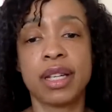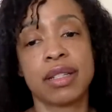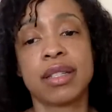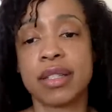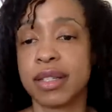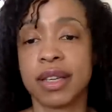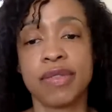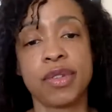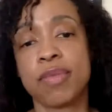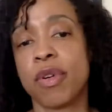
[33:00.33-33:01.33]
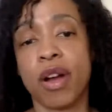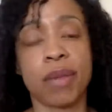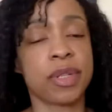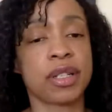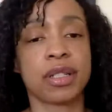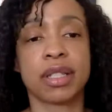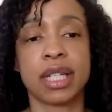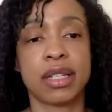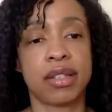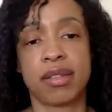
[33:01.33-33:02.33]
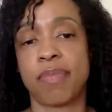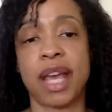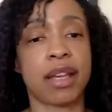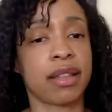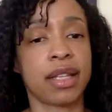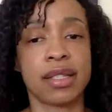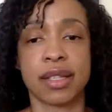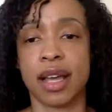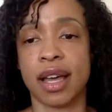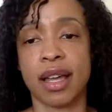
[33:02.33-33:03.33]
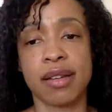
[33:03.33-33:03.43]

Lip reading: because it just gives you more options. It's just math. It's not,